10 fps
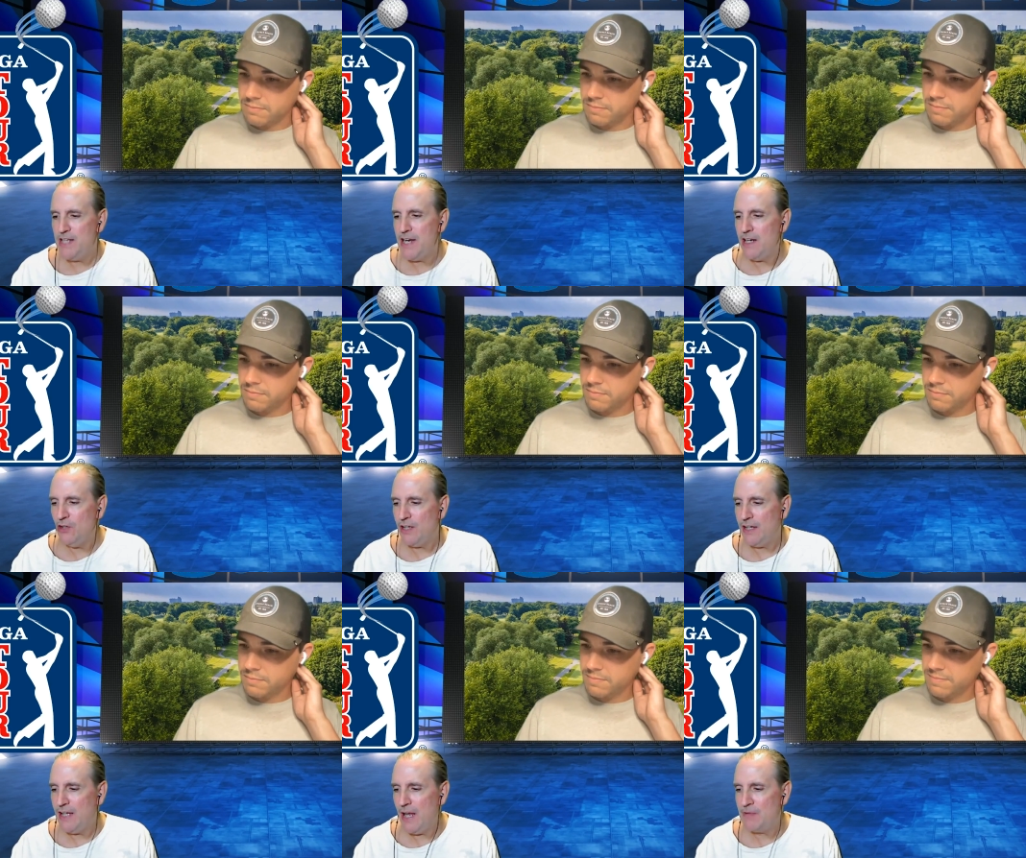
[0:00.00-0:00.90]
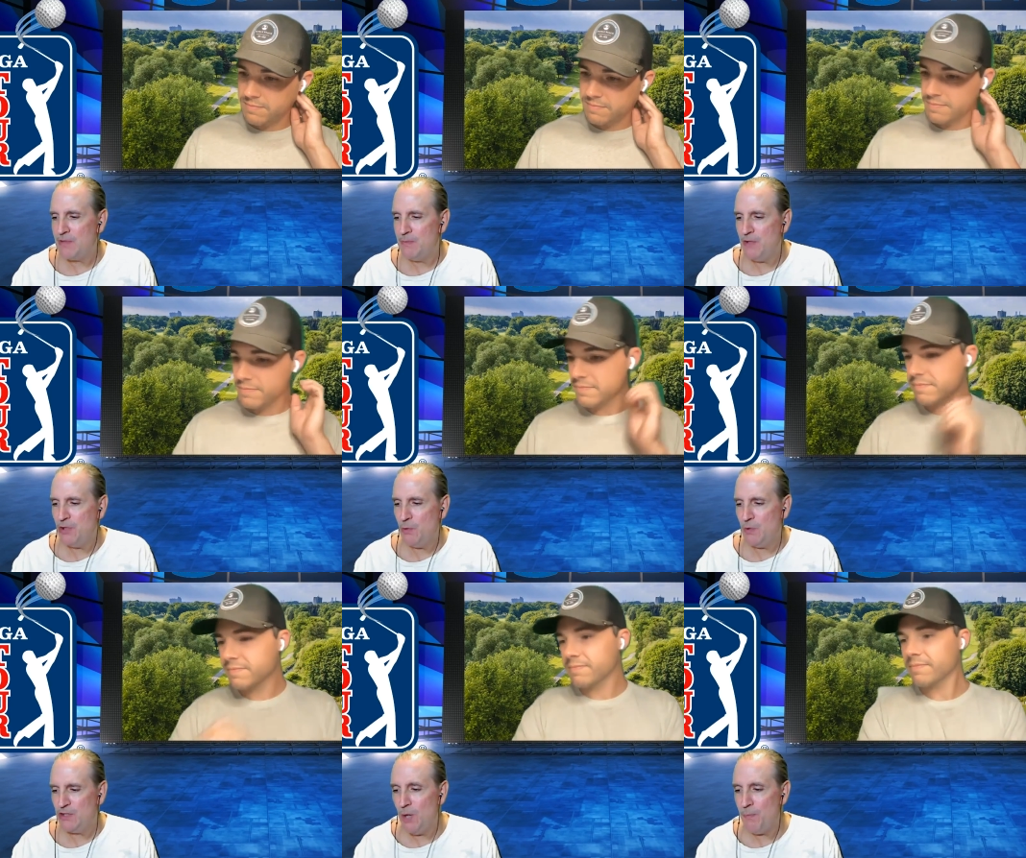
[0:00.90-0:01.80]
Speaker 1: mm-hmm. take a look at Cam Smith's
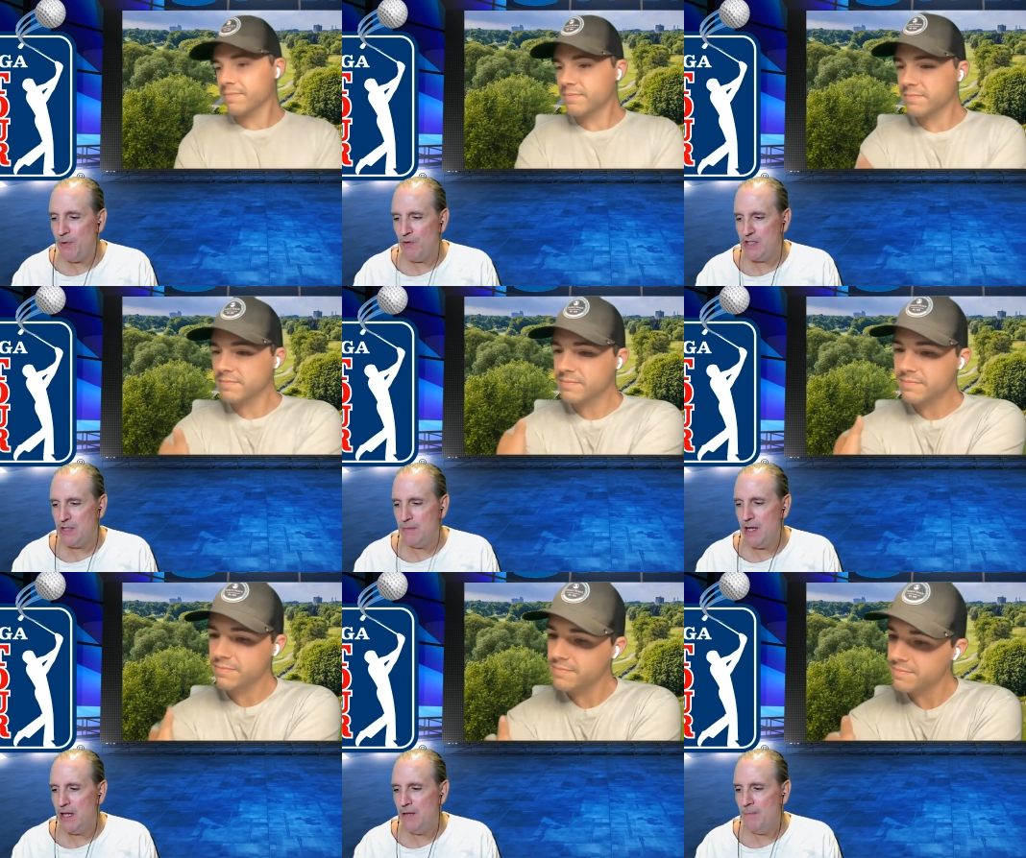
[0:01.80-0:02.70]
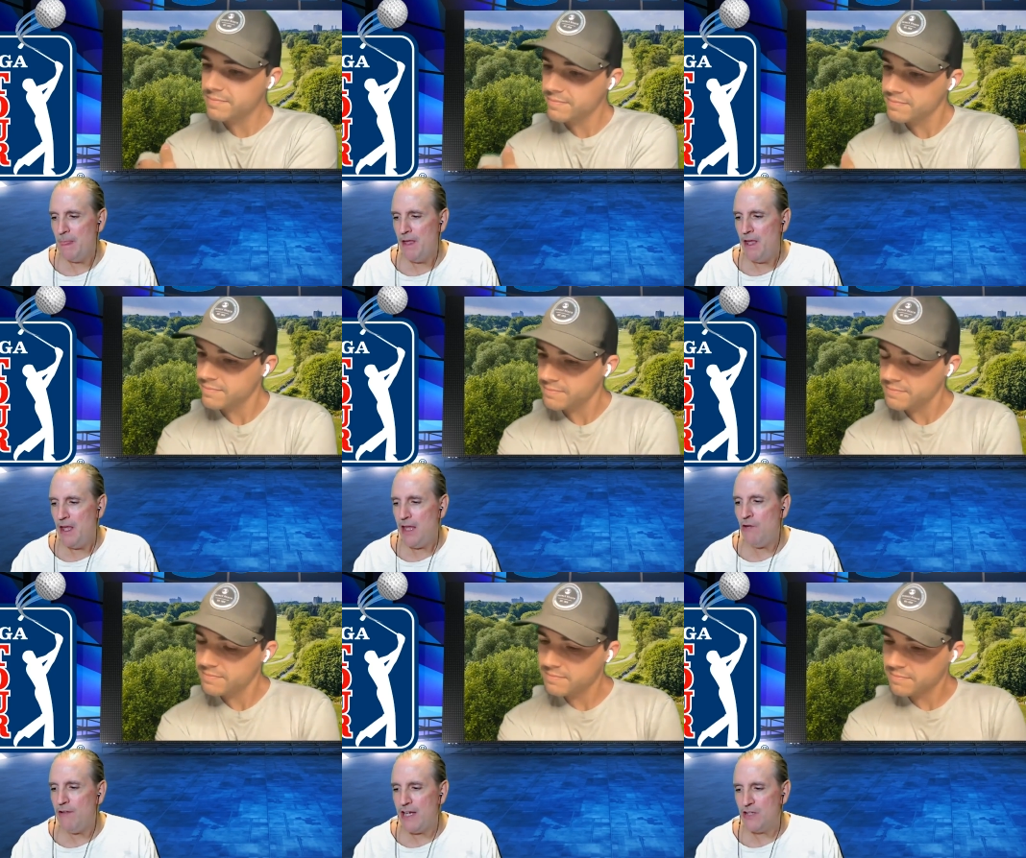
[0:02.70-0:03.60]
U.S. Open resume, he
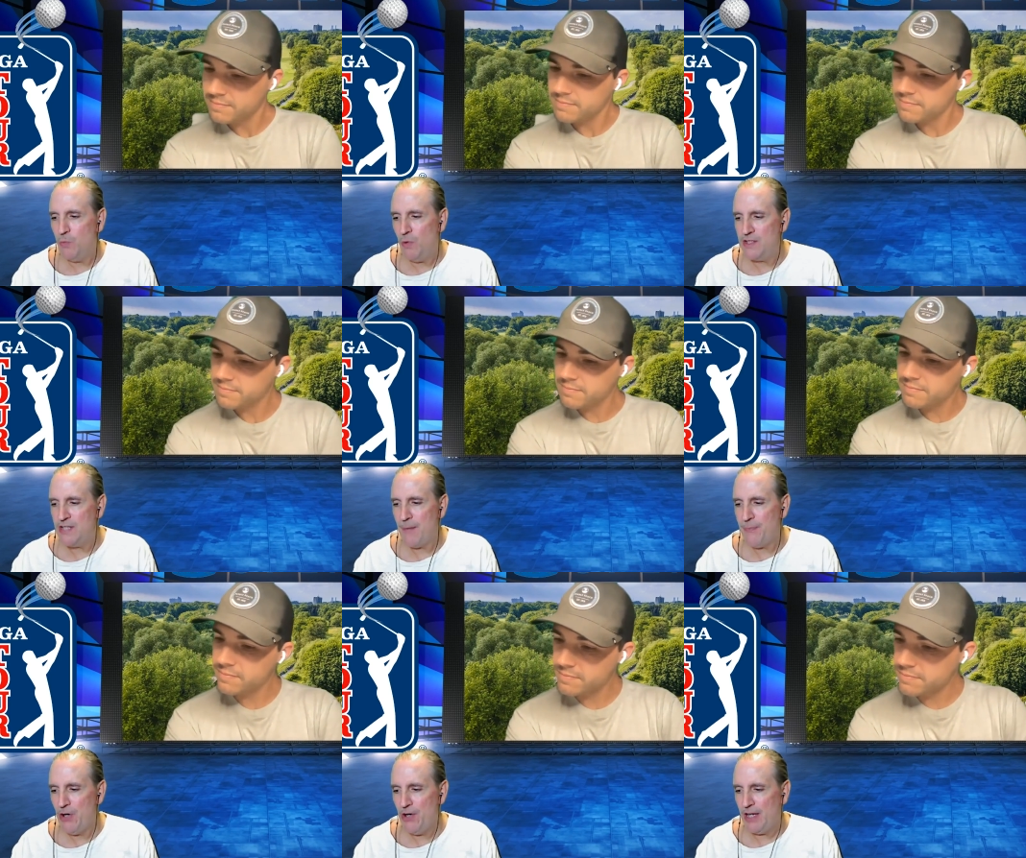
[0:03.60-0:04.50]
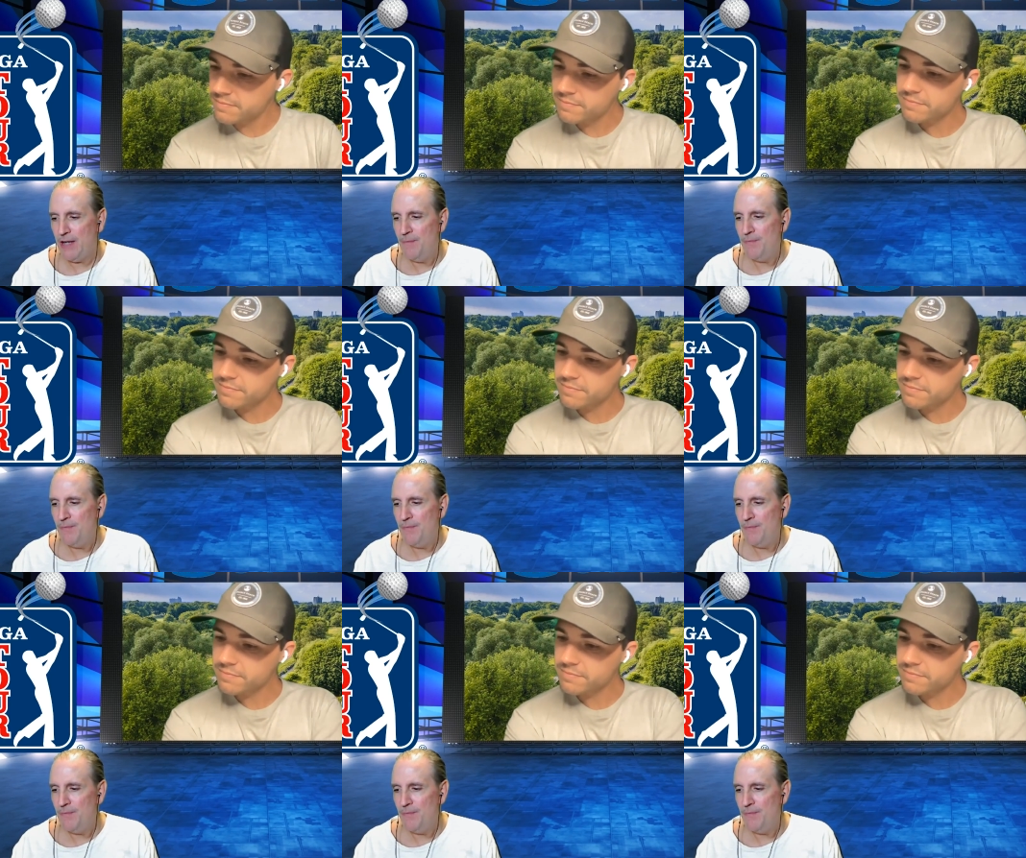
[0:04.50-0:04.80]
only has one top 30.